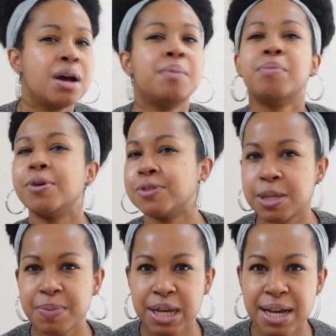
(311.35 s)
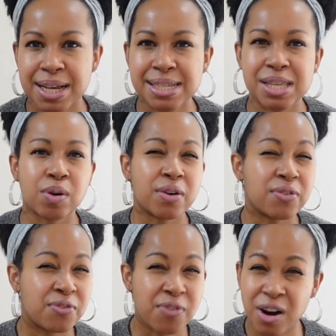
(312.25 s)
mostly because there are
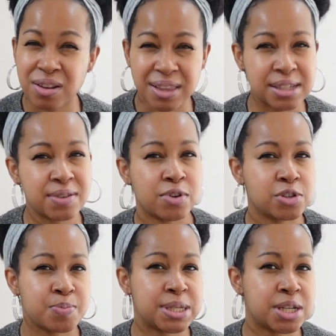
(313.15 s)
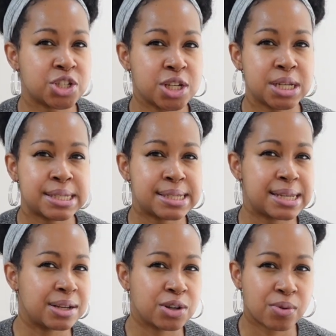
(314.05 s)
far less of those positions
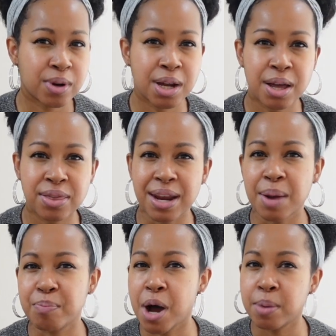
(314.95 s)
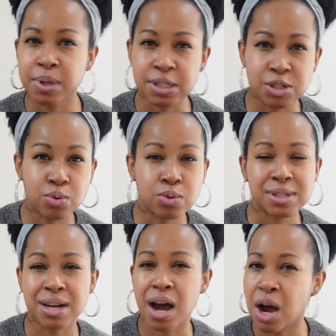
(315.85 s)
in Korea than at public schools
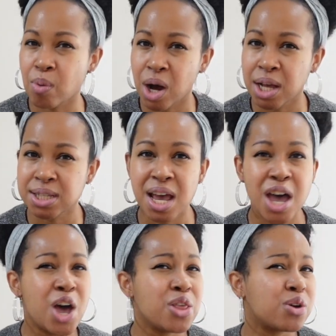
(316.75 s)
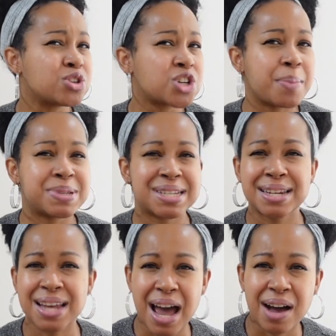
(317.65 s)
and hagwons. Those jobs
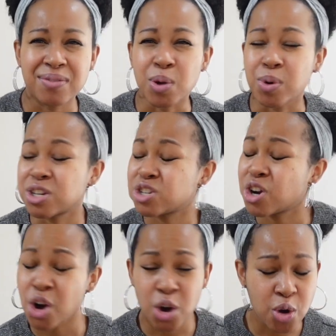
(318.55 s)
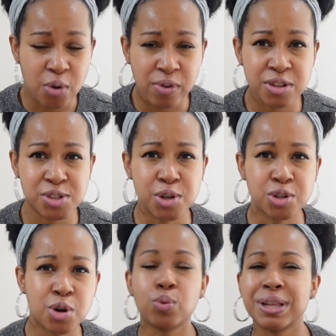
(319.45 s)
tend to have lower turnover, so you
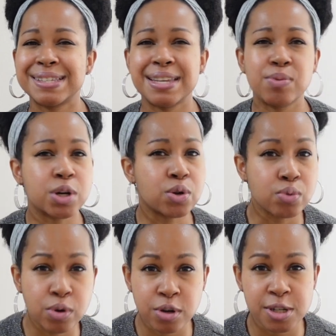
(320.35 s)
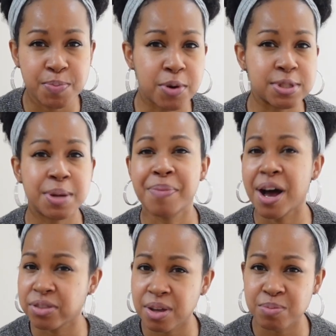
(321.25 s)
don't really see recruiters post
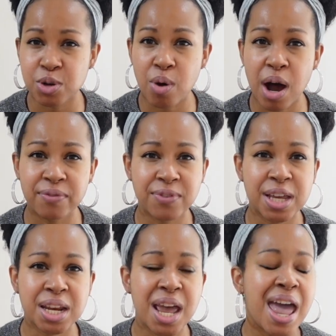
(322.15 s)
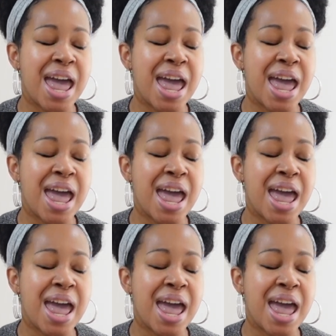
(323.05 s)
about them too often.